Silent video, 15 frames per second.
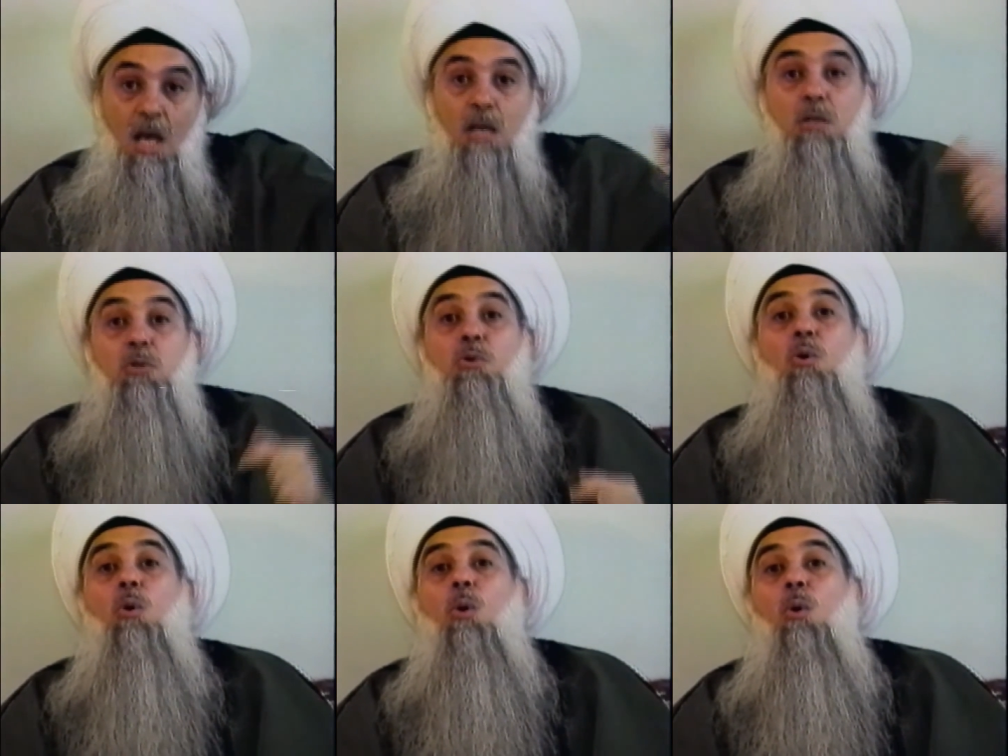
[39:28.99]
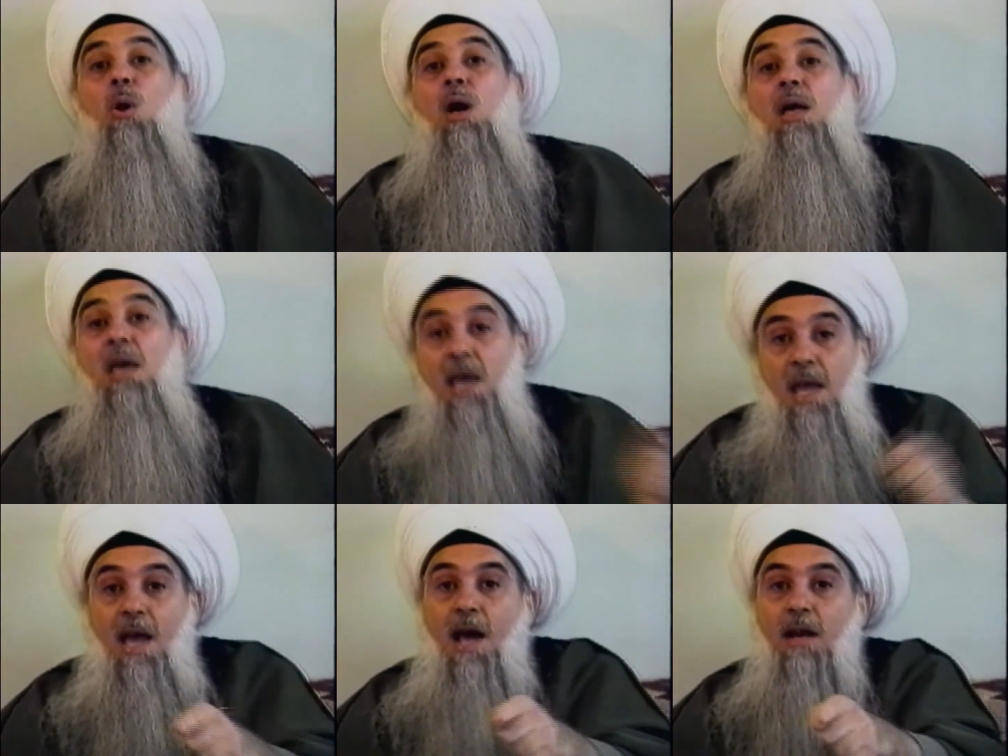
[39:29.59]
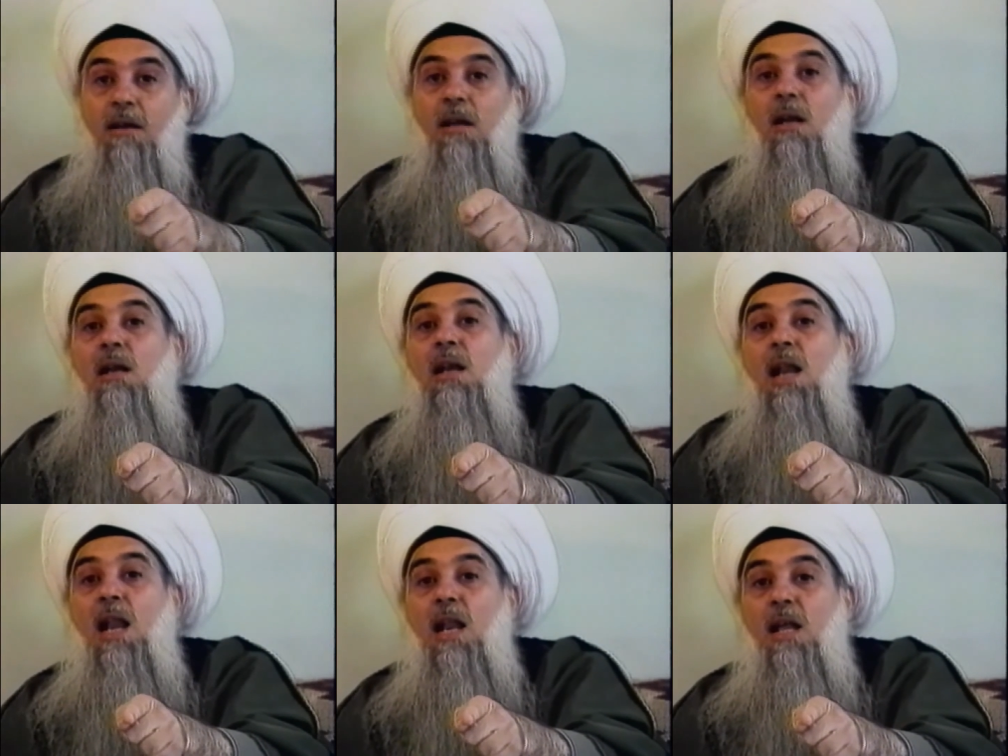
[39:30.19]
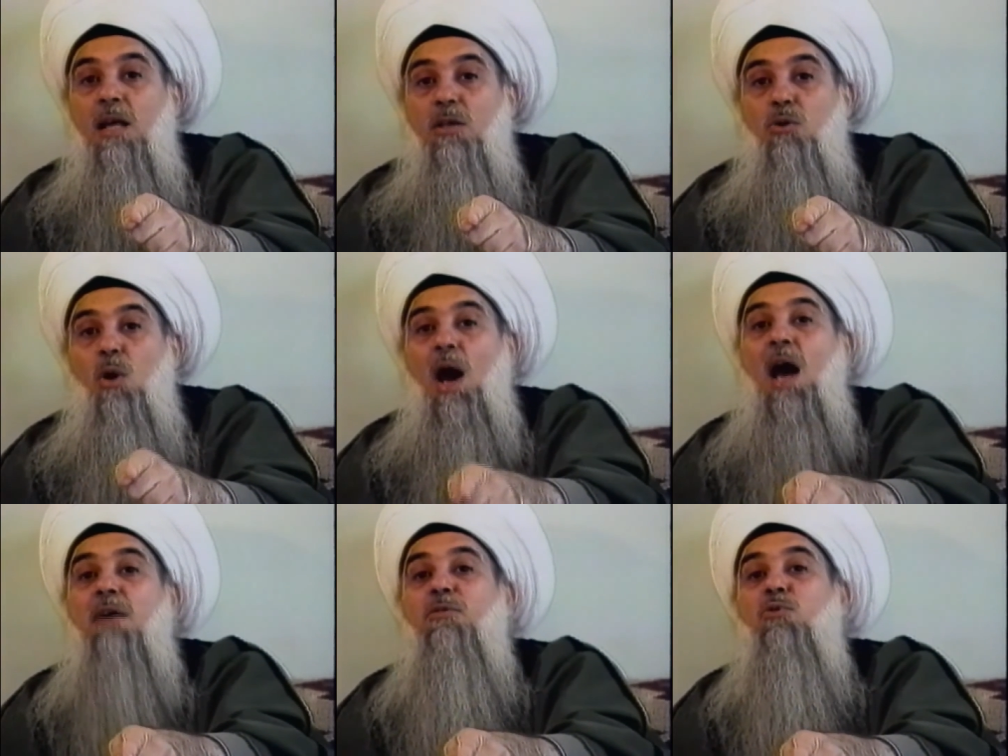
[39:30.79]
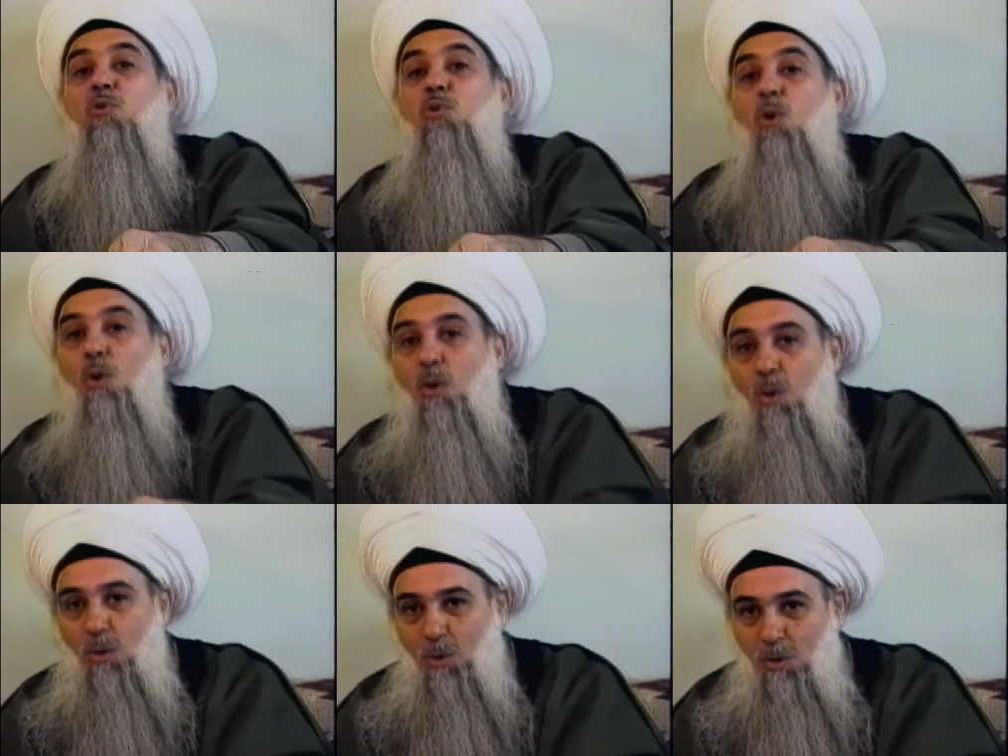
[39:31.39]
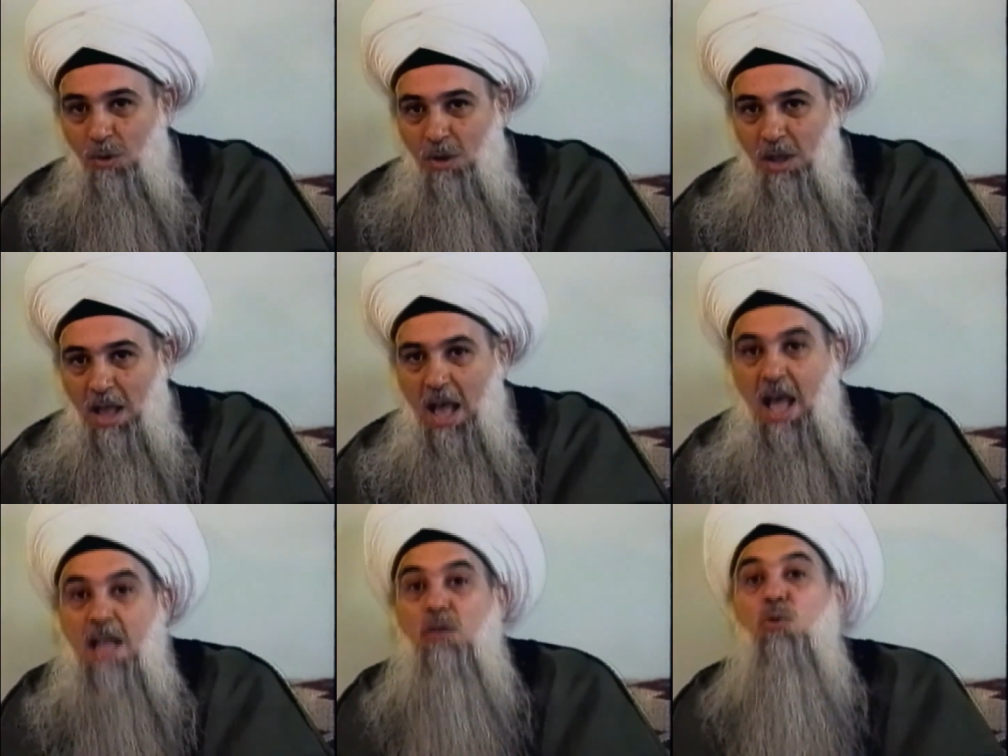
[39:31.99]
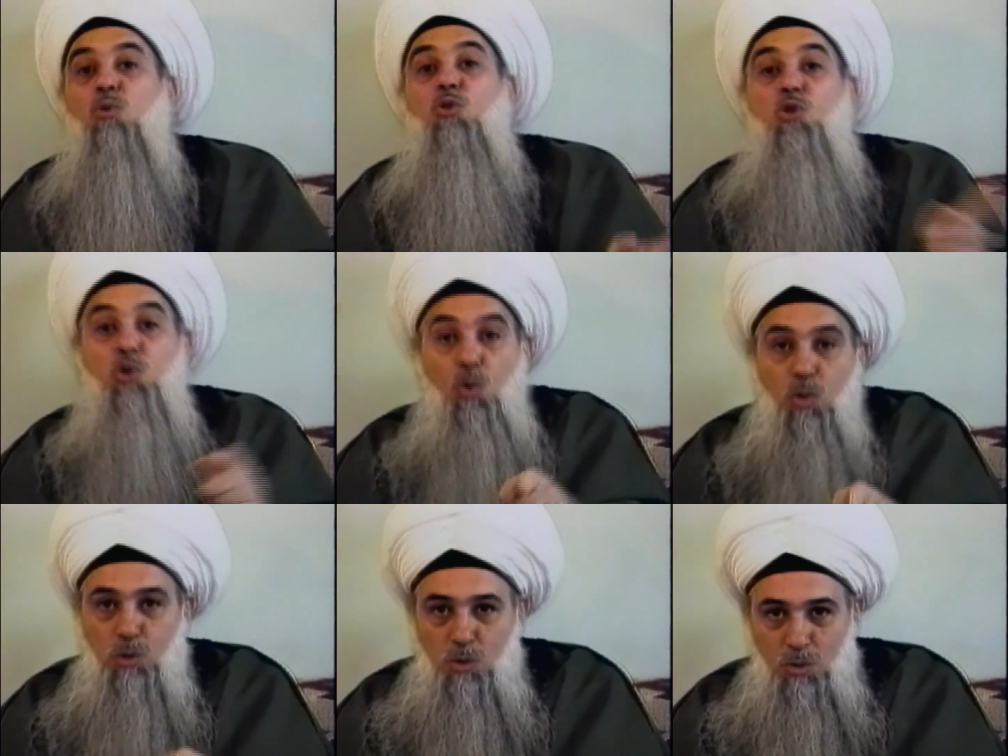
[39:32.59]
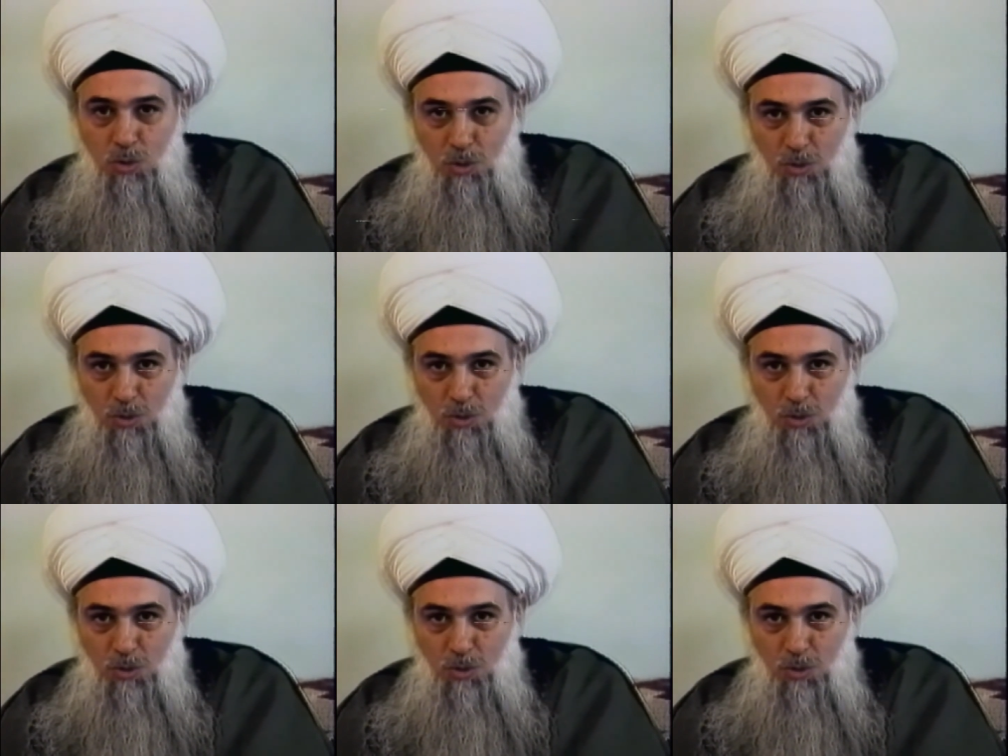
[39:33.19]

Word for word: So here you have to know and to choose.